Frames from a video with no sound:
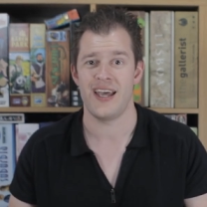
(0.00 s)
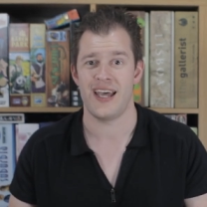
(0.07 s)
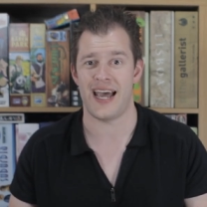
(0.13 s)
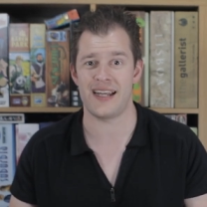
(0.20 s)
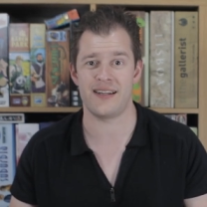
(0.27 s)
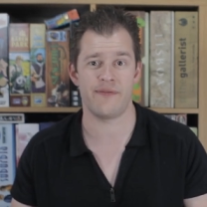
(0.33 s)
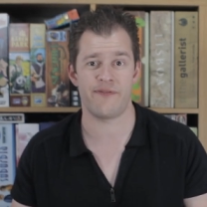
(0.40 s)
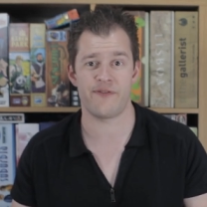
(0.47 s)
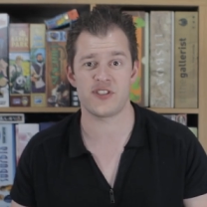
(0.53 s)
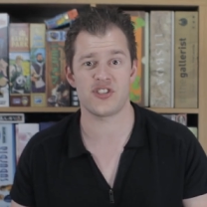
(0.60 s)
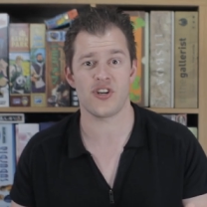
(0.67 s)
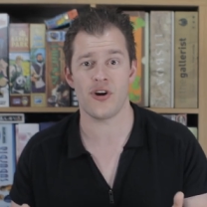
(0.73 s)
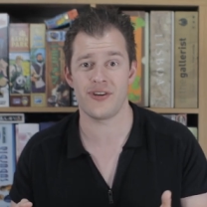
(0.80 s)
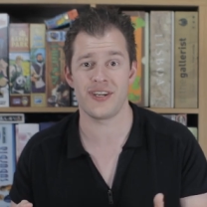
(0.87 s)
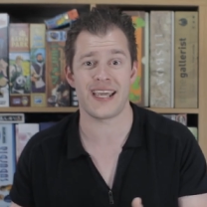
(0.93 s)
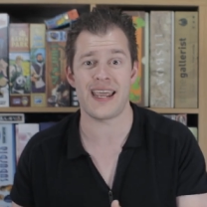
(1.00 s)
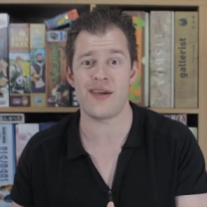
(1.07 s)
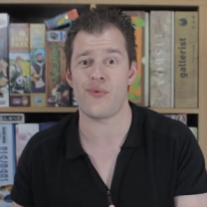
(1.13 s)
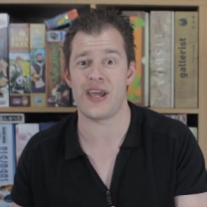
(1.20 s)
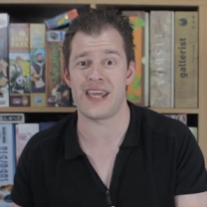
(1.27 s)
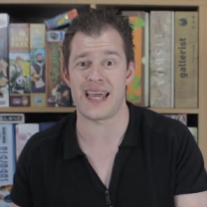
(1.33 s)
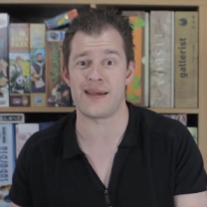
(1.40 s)
And for certain
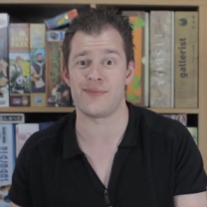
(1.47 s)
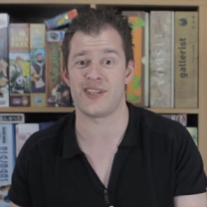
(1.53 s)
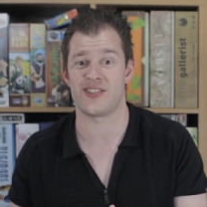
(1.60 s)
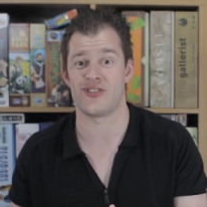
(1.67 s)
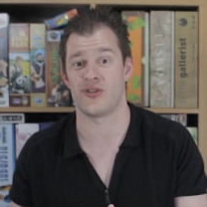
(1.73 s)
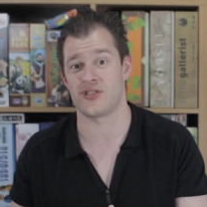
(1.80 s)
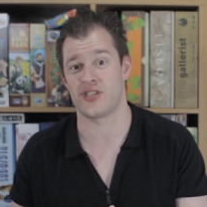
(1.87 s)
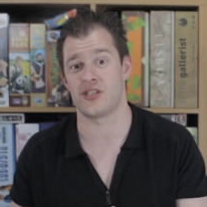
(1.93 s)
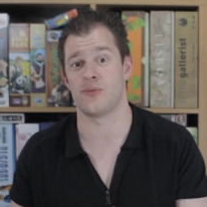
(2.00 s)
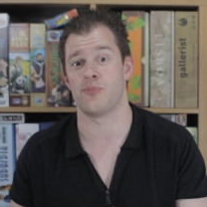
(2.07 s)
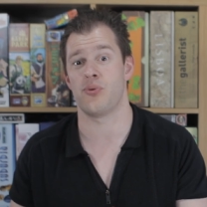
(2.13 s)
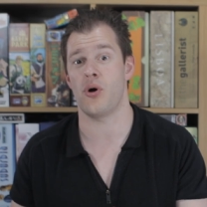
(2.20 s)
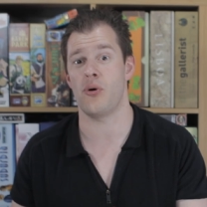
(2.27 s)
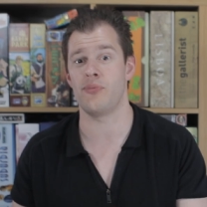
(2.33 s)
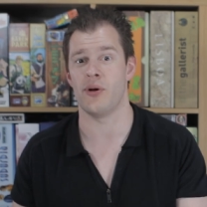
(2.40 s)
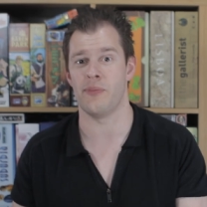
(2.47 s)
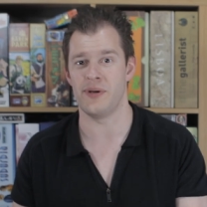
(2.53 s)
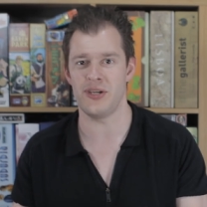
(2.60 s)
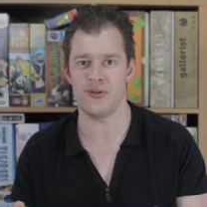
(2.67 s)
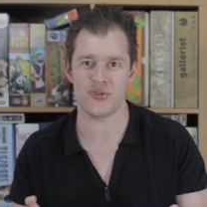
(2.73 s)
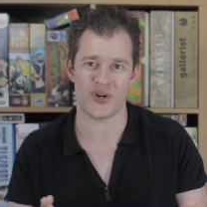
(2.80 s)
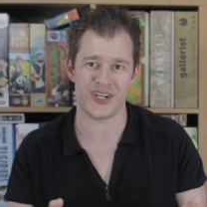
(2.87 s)
gateway games, it's not such a problem. But
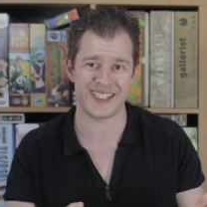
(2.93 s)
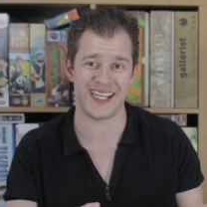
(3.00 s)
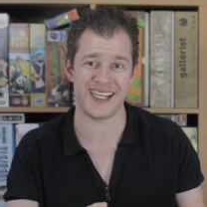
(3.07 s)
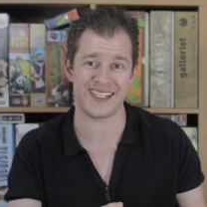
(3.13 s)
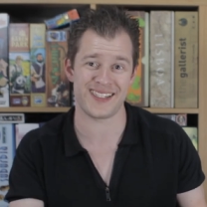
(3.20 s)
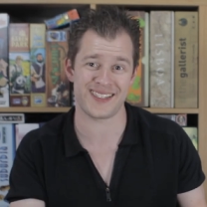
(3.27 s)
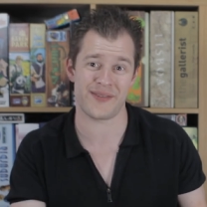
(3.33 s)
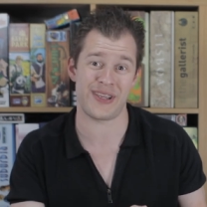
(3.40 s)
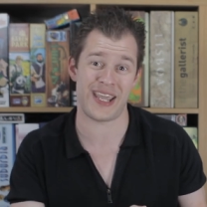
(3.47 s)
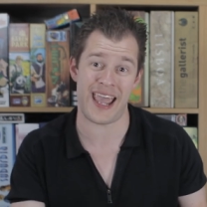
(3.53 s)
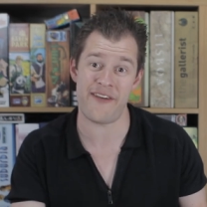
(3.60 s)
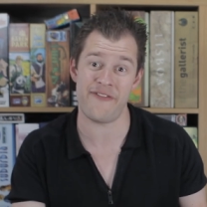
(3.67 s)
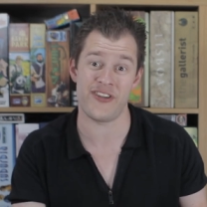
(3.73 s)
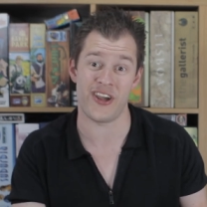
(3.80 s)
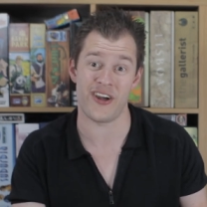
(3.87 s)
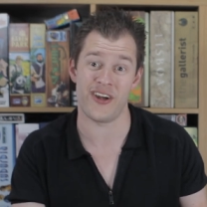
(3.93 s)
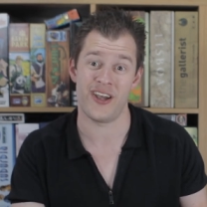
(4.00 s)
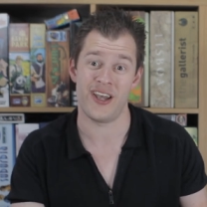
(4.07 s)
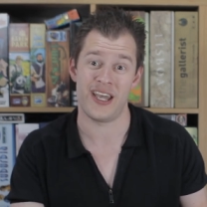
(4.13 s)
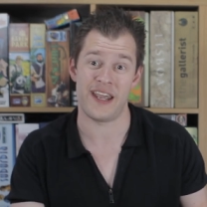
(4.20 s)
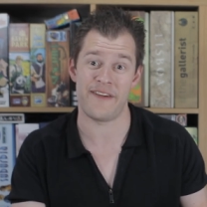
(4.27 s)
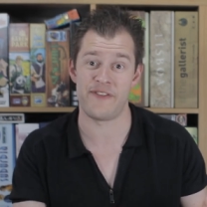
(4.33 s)
you try teaching something heavier
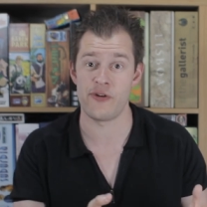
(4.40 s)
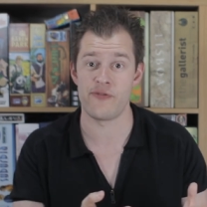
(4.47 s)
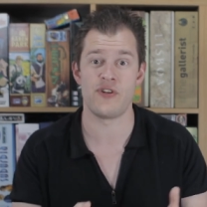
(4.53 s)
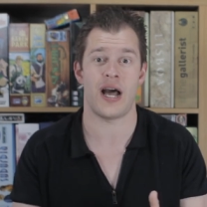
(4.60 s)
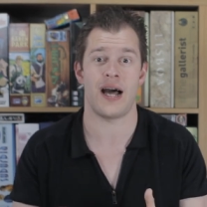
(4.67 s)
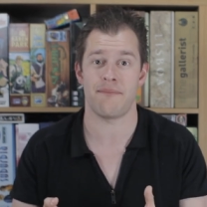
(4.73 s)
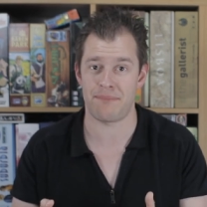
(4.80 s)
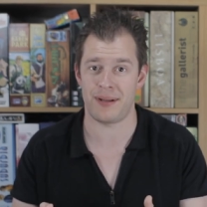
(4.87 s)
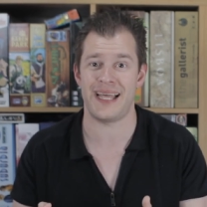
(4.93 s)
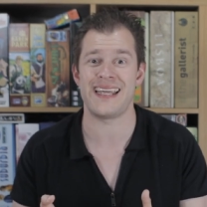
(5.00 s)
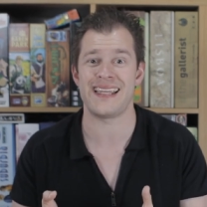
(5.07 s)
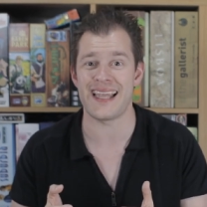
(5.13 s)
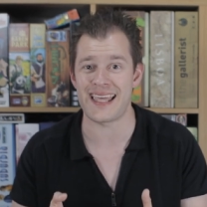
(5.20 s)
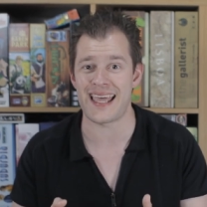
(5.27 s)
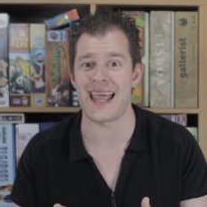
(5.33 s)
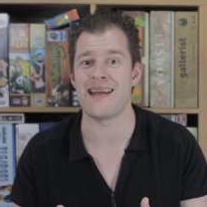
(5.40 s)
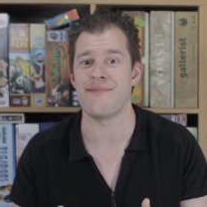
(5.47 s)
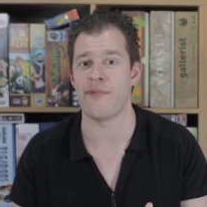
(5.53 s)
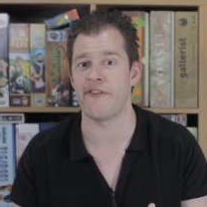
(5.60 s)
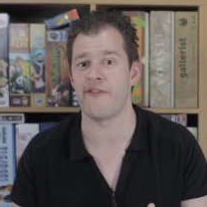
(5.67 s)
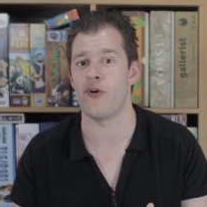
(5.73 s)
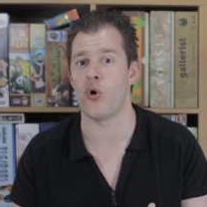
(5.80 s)
if you've not played the game
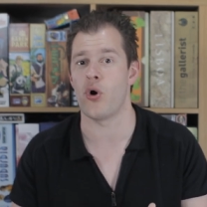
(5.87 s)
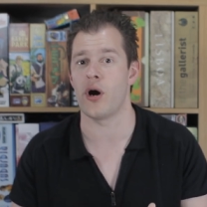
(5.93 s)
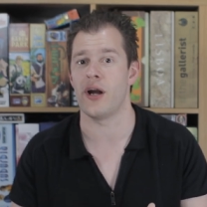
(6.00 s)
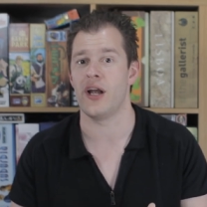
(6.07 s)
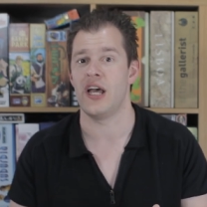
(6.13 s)
before.